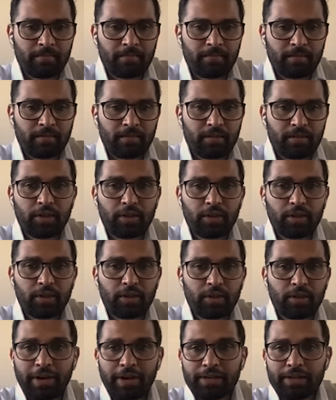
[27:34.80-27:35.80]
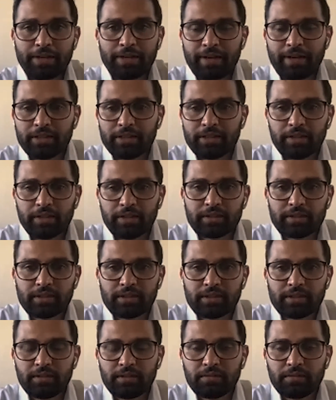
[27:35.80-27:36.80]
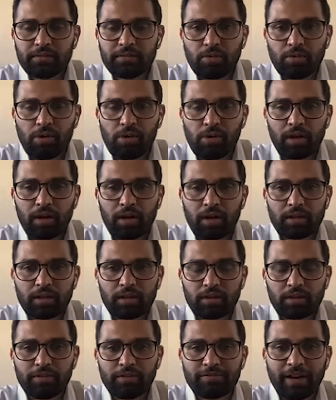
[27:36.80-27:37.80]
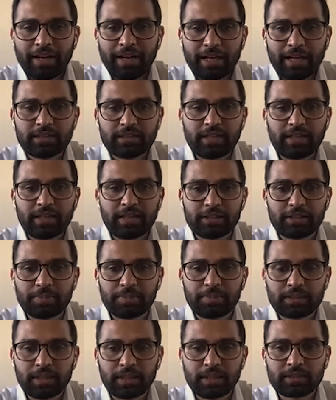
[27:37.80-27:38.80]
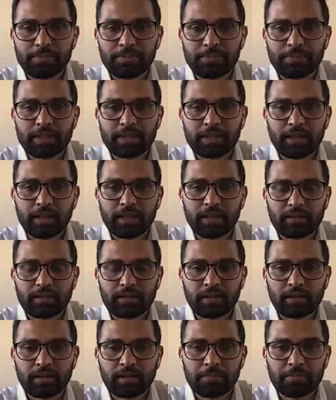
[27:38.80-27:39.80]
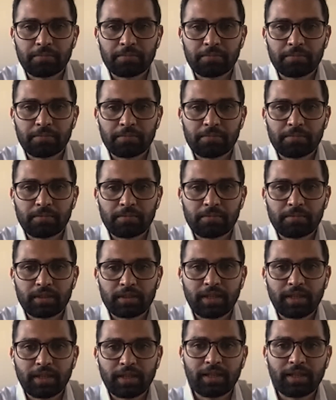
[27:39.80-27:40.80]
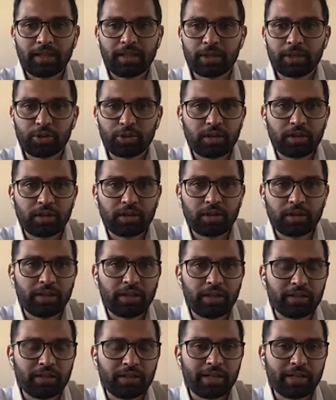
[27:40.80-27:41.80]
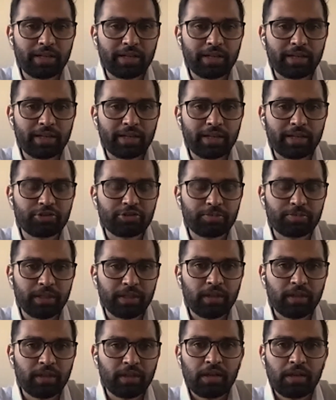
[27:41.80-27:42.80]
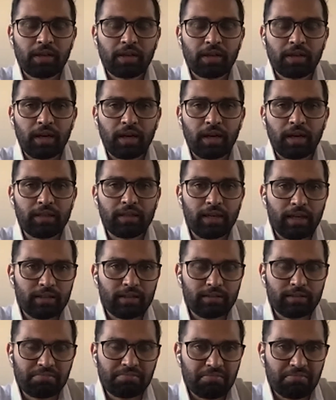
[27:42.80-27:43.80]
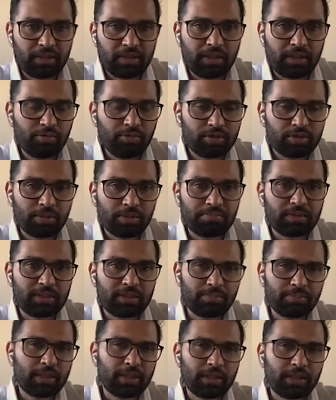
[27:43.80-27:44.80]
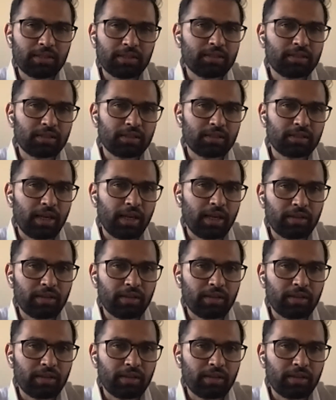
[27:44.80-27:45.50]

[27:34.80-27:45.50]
The financial literacy, finance as per se, is something that particularly interests me. I'll give you some statistics. Right,